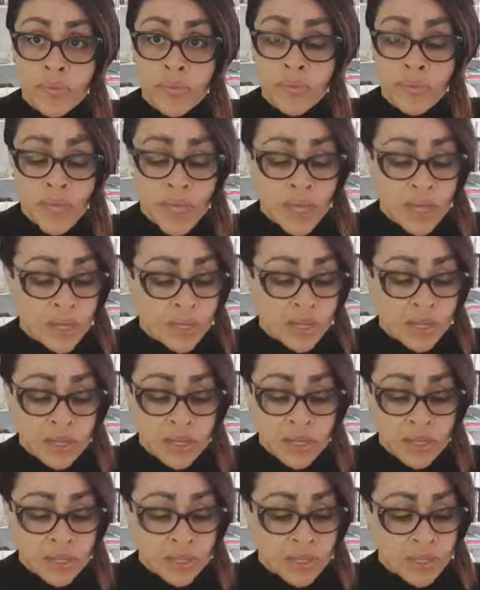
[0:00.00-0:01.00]
But
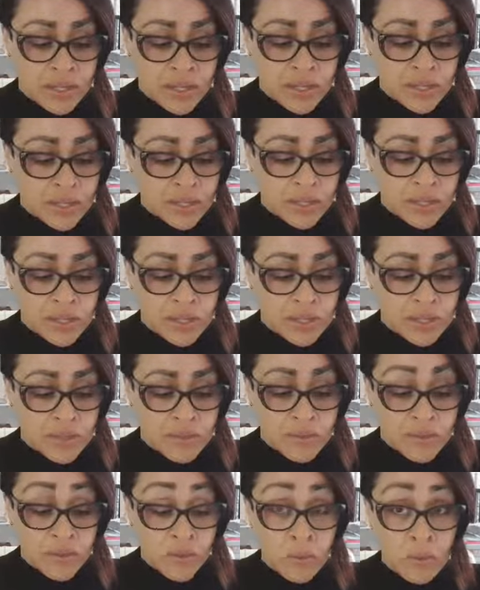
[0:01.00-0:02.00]

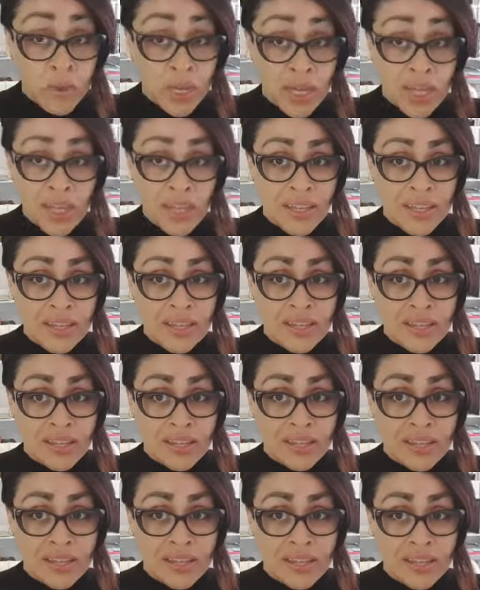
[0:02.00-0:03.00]
for me,
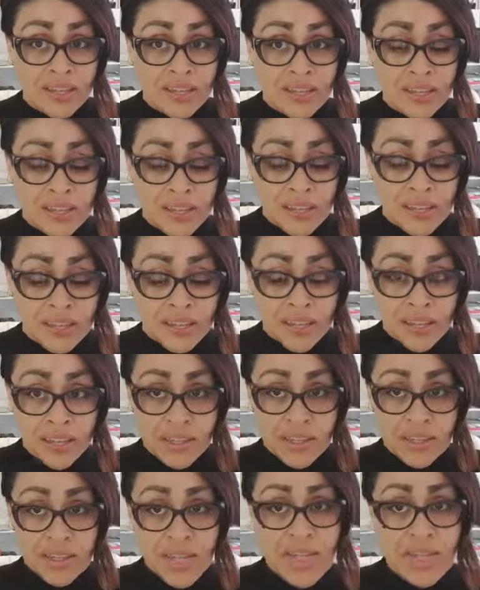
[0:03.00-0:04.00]

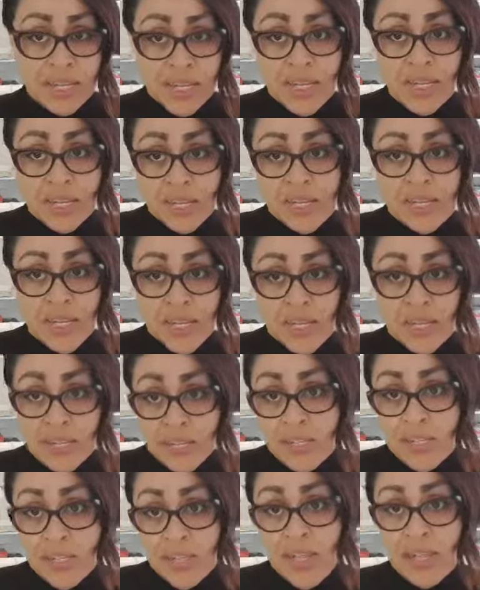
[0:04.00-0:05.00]
they needed to
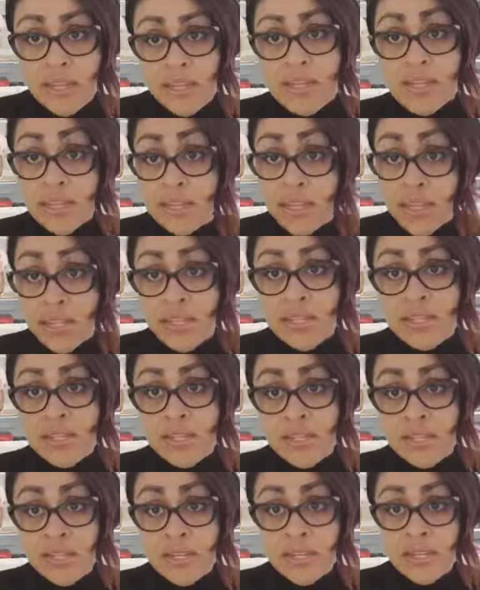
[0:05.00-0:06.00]
understand this
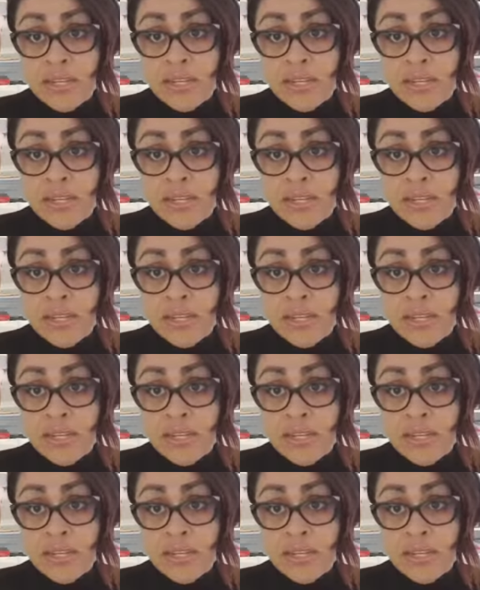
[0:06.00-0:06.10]
lesson,